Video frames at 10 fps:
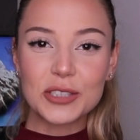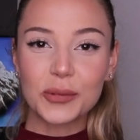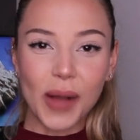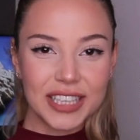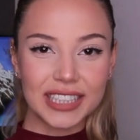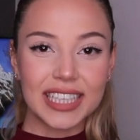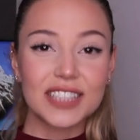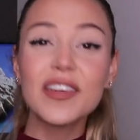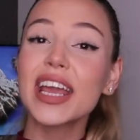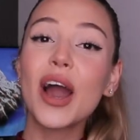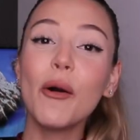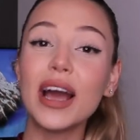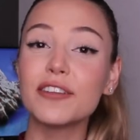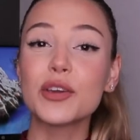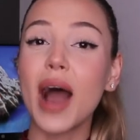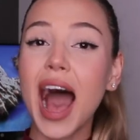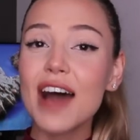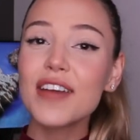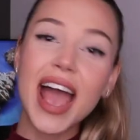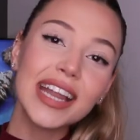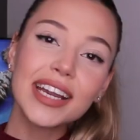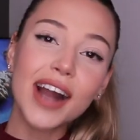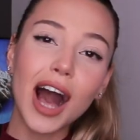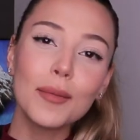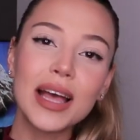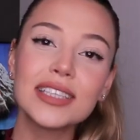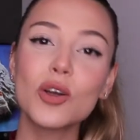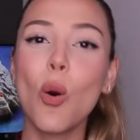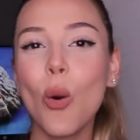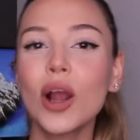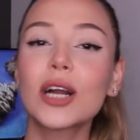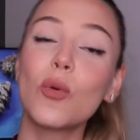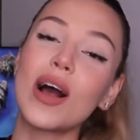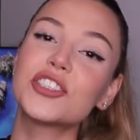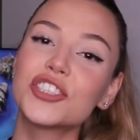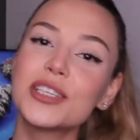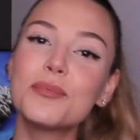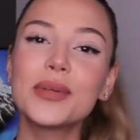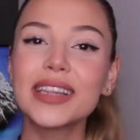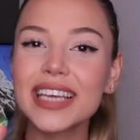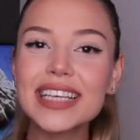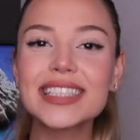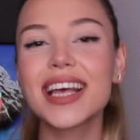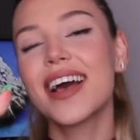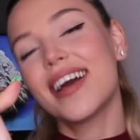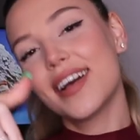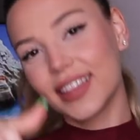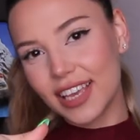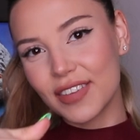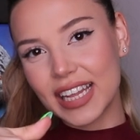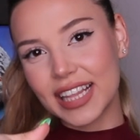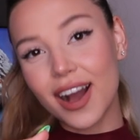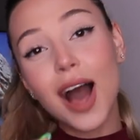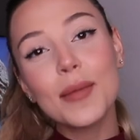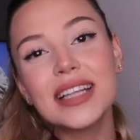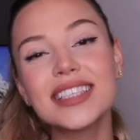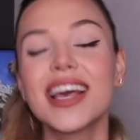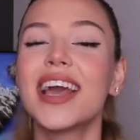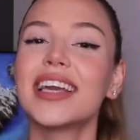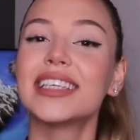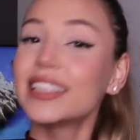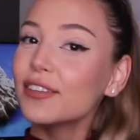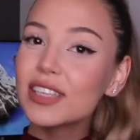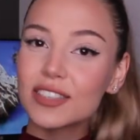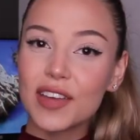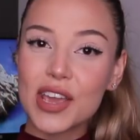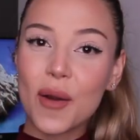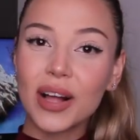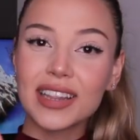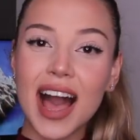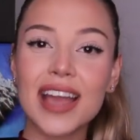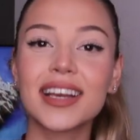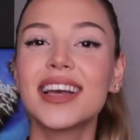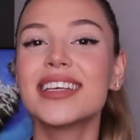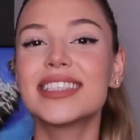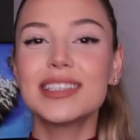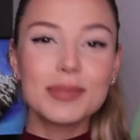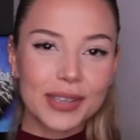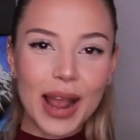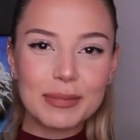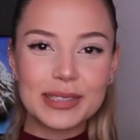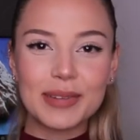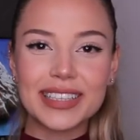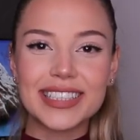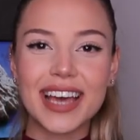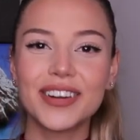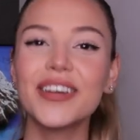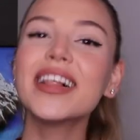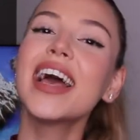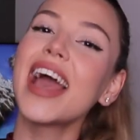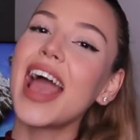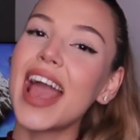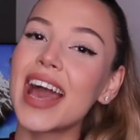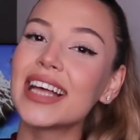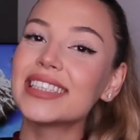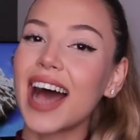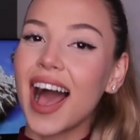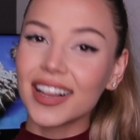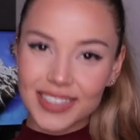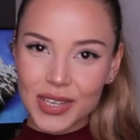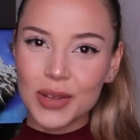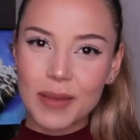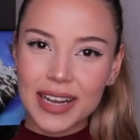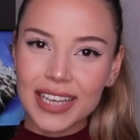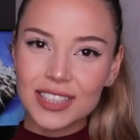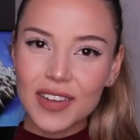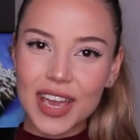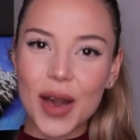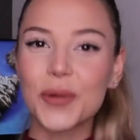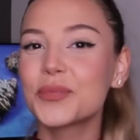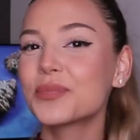for watching this video, and if you have any comment or question, please leave it in the comments. Give this video a like, subscribe to my channel, and I'll see you in my next video.